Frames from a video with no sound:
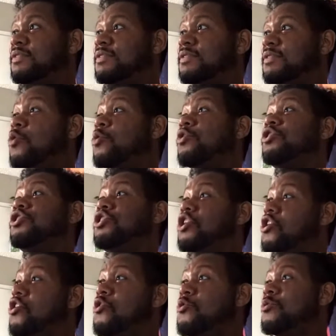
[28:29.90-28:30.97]
No,
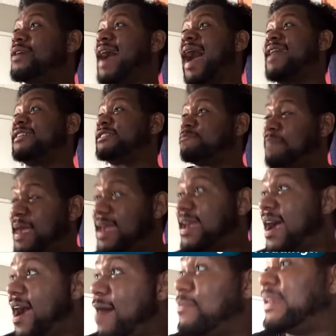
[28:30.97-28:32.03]
you gotta
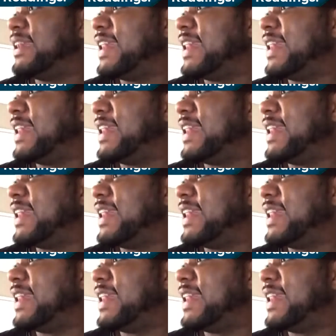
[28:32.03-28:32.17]
speak up,